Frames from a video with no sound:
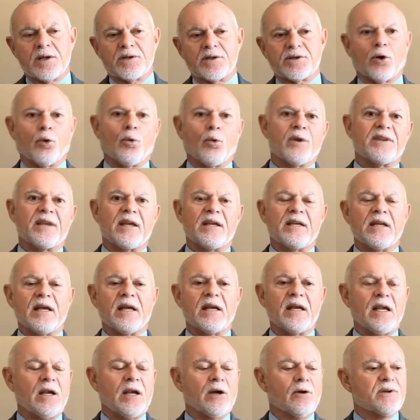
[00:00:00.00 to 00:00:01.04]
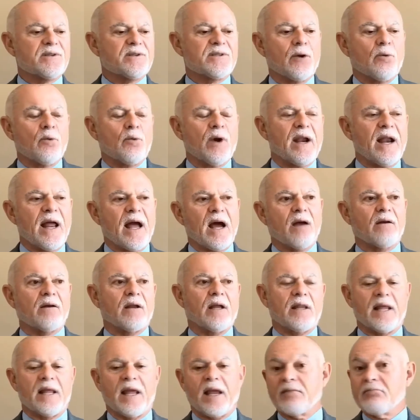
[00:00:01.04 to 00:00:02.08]
So what they did here is they went
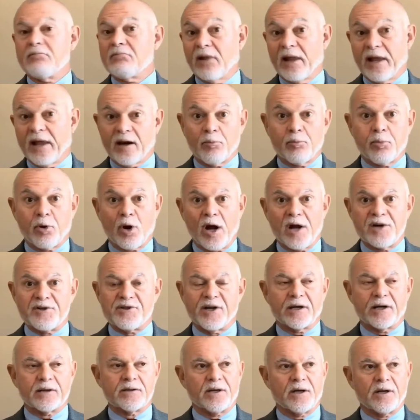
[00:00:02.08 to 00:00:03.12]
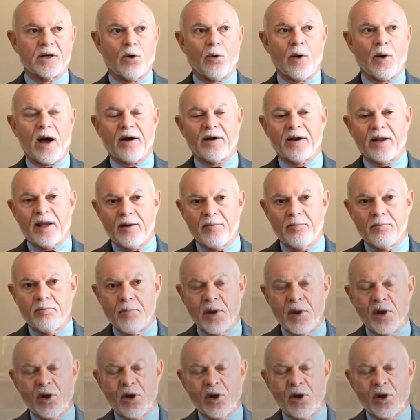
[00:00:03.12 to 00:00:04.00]
out and they led a project to go out and